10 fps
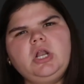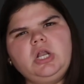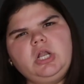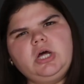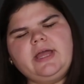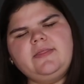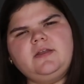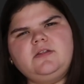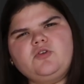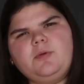look in the
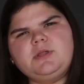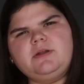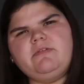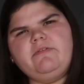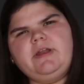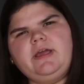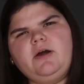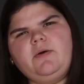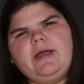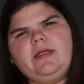description of the
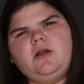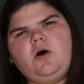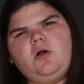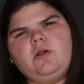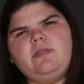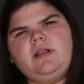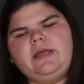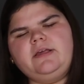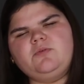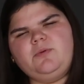video and all of the
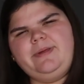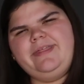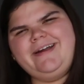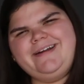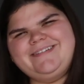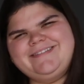links will be there.